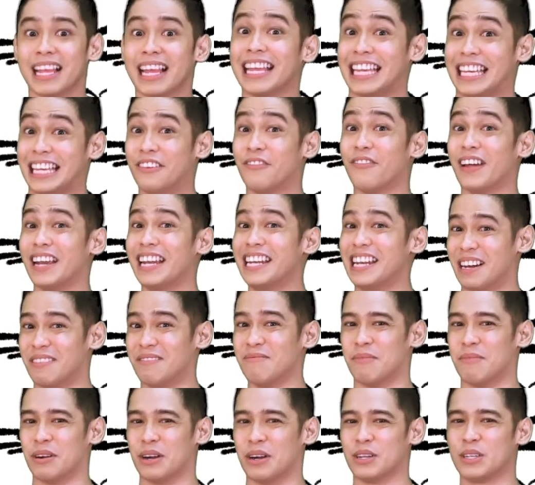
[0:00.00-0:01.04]
Even
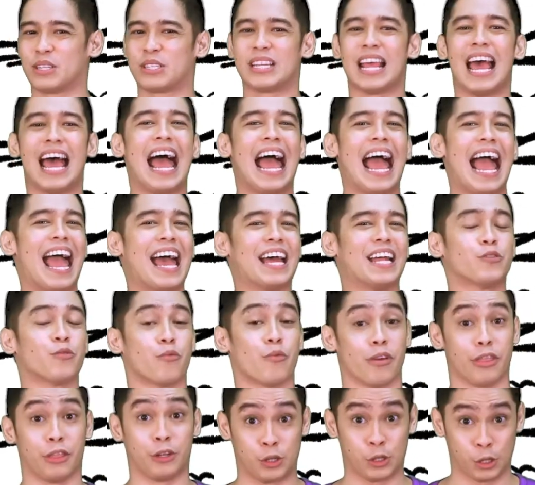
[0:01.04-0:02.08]
numbers end
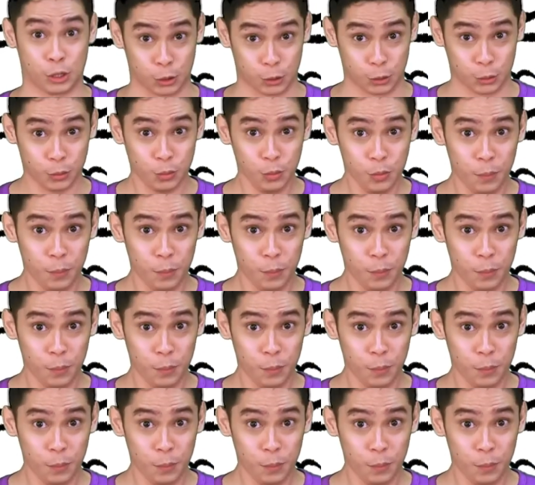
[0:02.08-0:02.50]
with 2,